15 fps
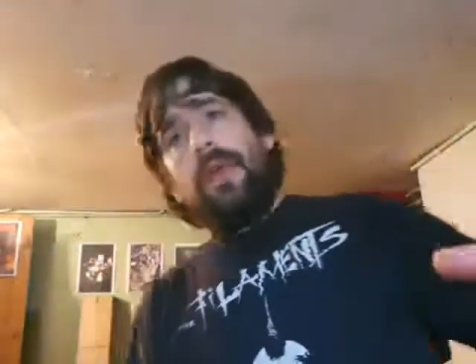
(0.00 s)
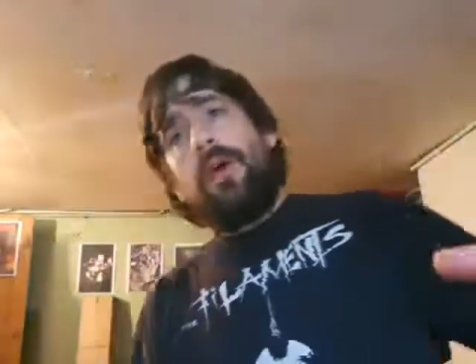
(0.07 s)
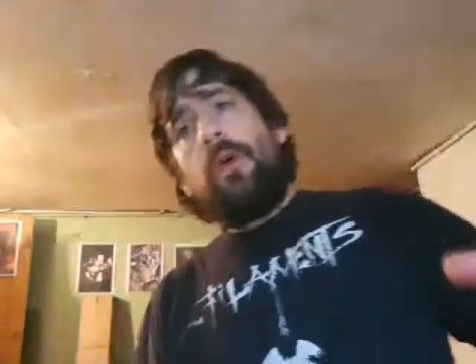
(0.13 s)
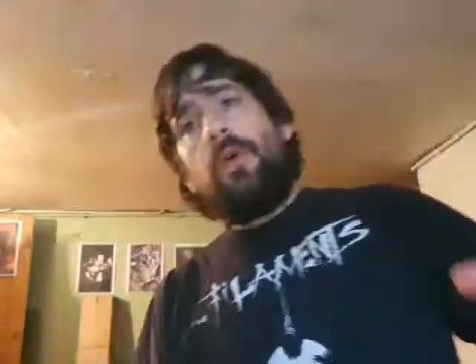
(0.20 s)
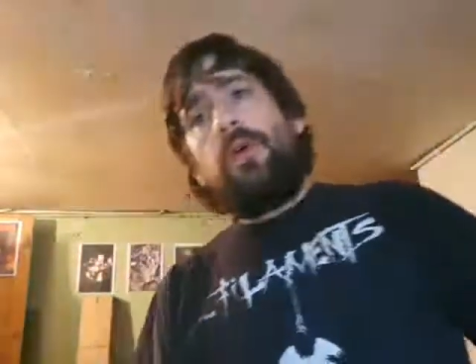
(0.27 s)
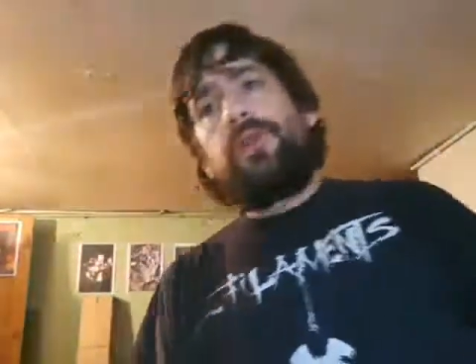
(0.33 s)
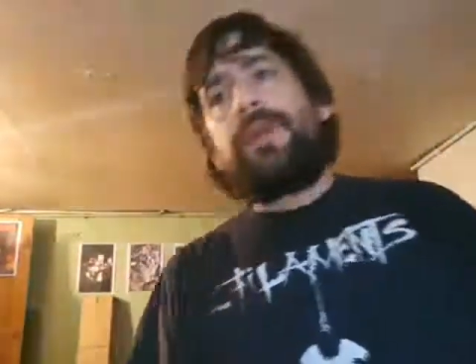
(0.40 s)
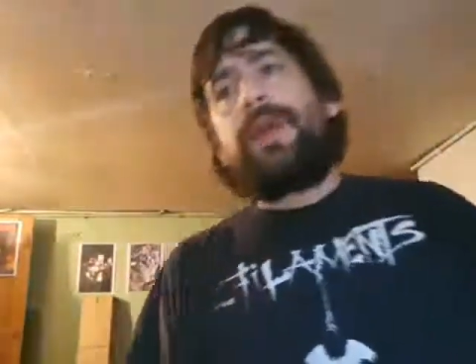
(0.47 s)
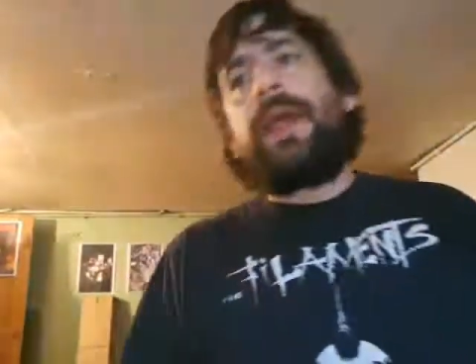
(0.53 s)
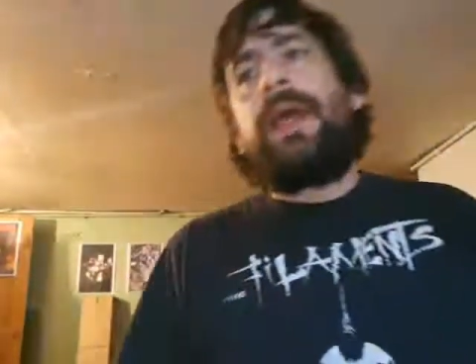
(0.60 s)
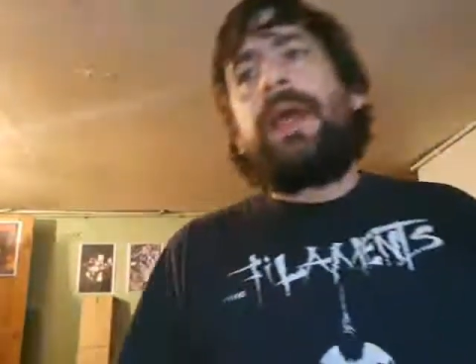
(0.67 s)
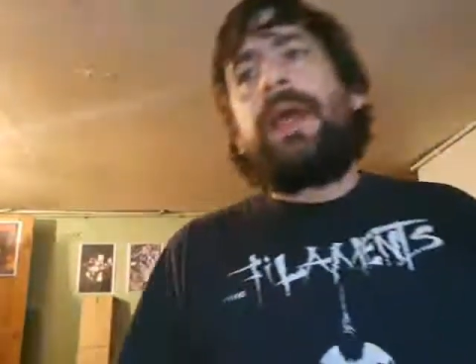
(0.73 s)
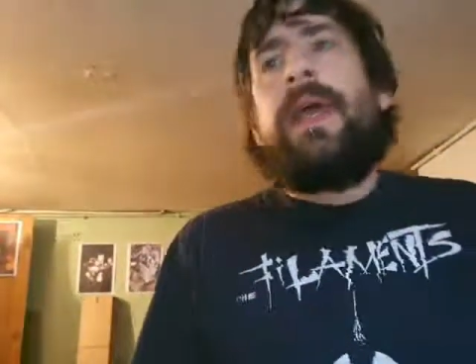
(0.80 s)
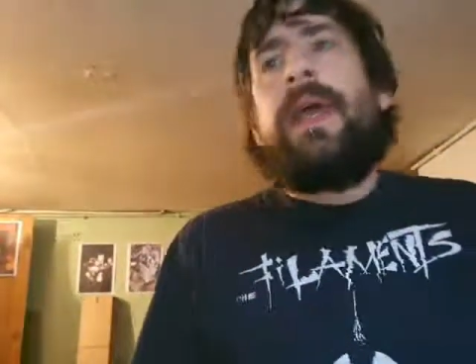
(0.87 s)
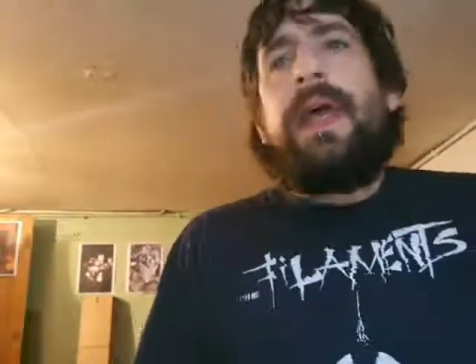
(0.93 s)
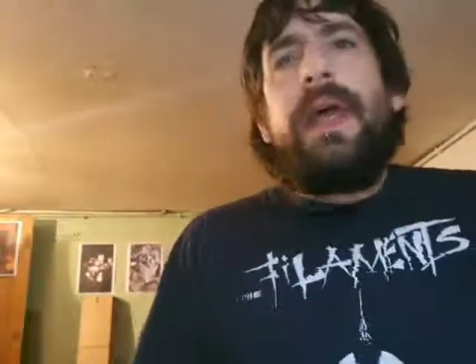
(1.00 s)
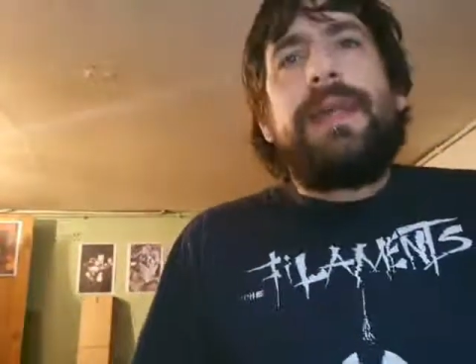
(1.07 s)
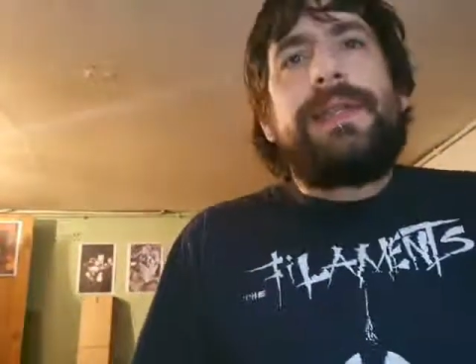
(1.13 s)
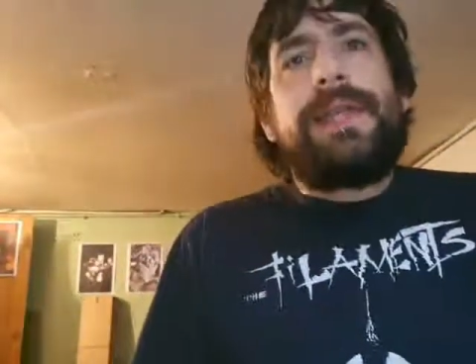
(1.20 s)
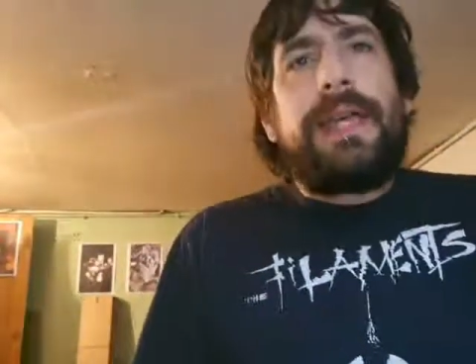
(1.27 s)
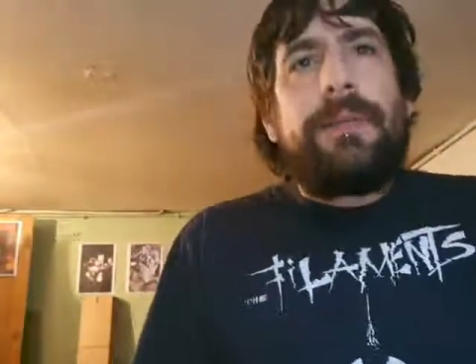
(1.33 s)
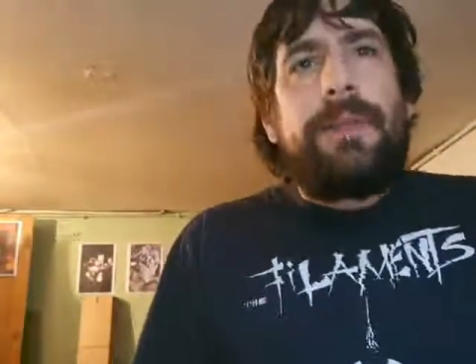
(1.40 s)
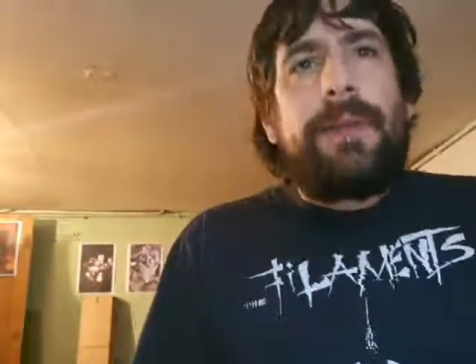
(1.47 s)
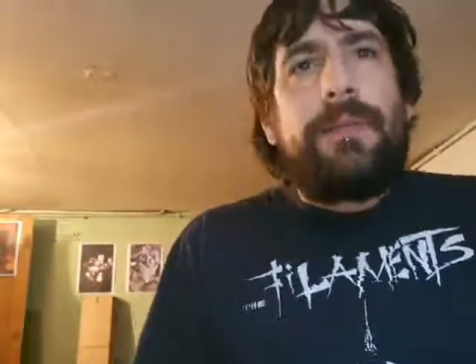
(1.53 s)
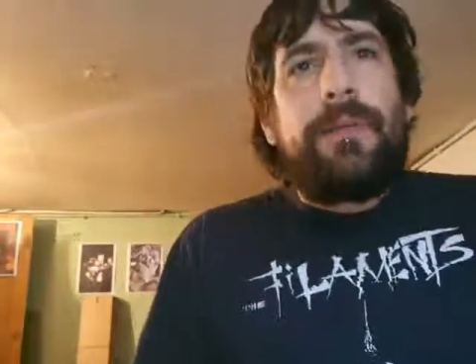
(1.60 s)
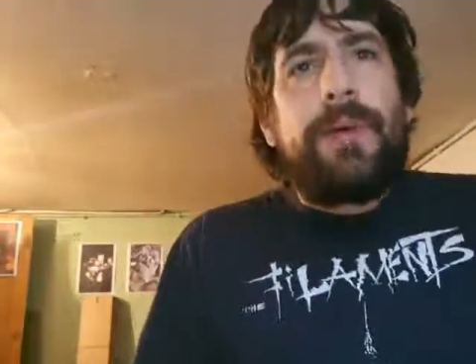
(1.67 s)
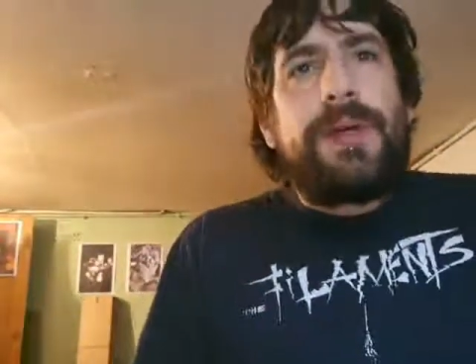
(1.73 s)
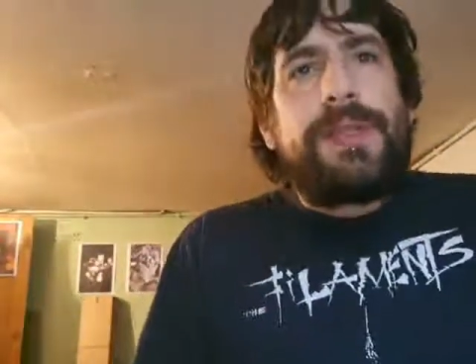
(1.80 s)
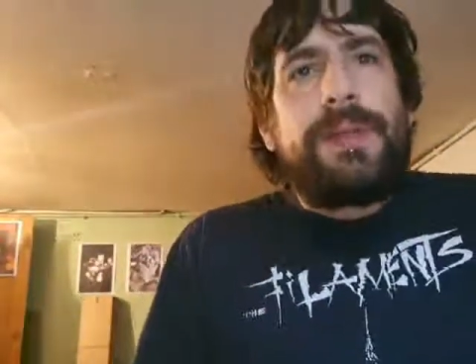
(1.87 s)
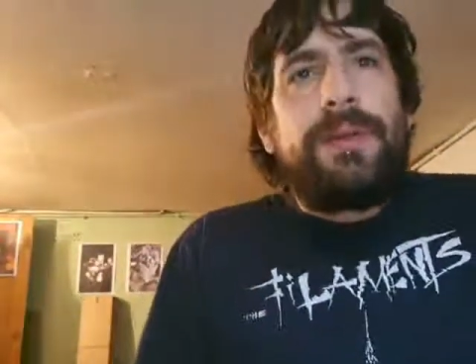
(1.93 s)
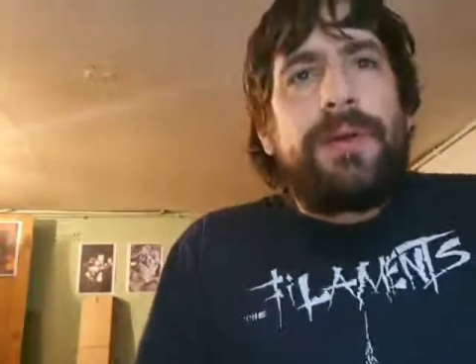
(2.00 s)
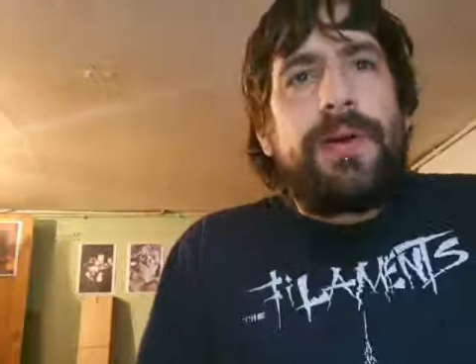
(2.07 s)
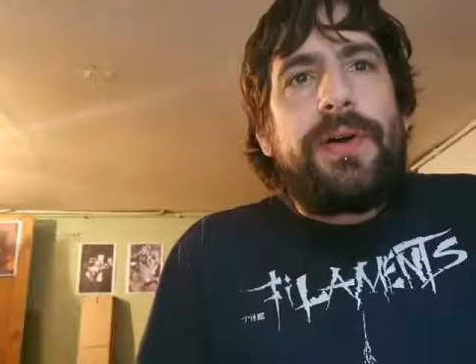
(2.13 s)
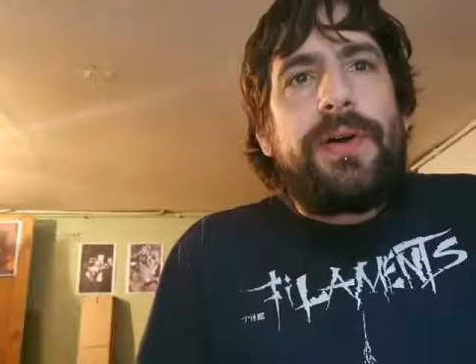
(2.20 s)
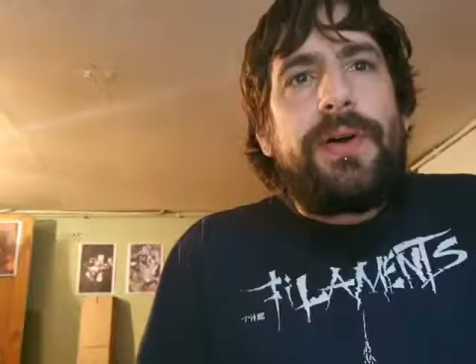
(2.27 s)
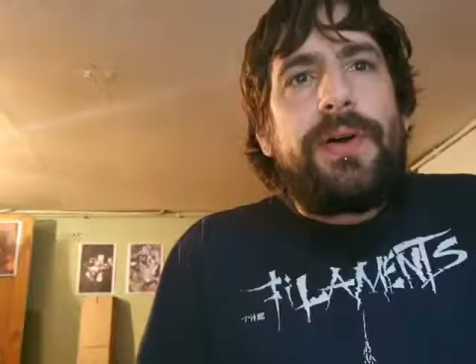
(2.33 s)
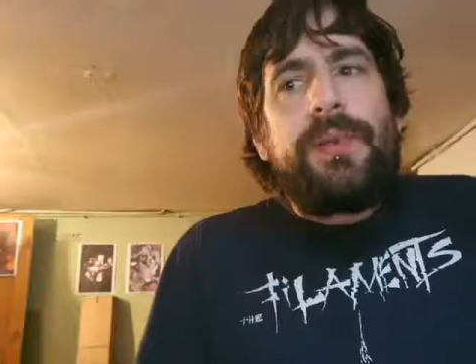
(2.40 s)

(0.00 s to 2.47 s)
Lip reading: ordering, taking people by surprise